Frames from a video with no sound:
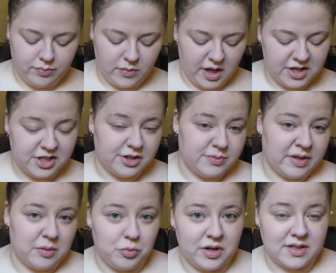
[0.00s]
eyeshadows make
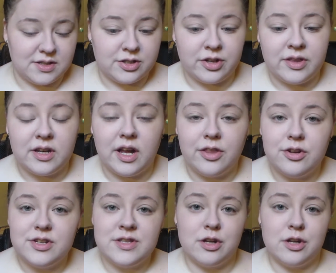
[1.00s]
it more necessary than others.